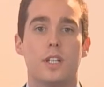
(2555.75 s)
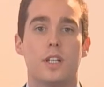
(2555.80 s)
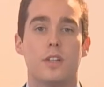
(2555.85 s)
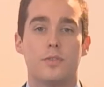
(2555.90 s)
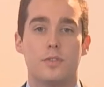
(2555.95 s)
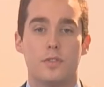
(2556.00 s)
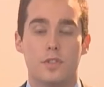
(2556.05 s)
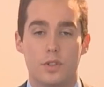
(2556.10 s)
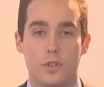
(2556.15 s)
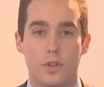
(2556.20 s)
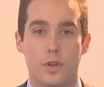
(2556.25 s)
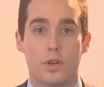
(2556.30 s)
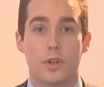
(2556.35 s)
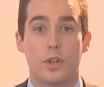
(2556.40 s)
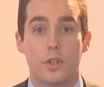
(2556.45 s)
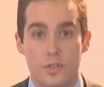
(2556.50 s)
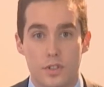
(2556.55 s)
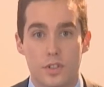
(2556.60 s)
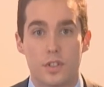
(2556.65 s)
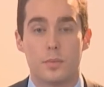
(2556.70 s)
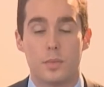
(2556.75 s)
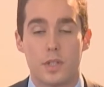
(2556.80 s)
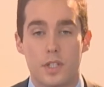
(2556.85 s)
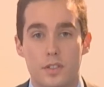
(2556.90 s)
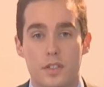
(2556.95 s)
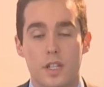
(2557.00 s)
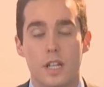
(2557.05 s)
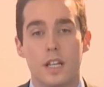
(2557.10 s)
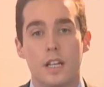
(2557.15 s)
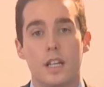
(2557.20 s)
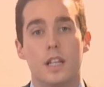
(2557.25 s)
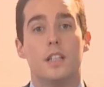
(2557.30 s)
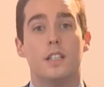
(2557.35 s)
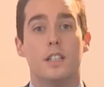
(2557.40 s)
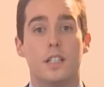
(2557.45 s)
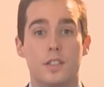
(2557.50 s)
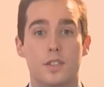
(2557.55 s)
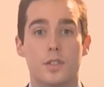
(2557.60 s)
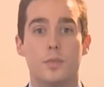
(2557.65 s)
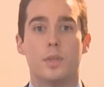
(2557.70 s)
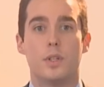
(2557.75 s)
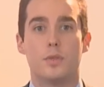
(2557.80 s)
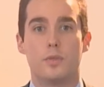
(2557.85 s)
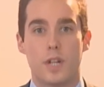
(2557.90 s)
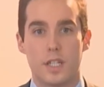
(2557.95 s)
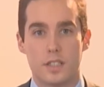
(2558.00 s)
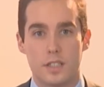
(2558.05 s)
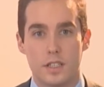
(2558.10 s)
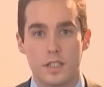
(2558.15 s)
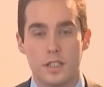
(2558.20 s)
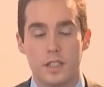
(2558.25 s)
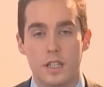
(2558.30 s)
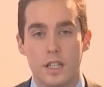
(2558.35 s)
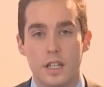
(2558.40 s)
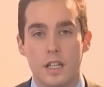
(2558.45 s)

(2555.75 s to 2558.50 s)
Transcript: give to your customers needs to be ready.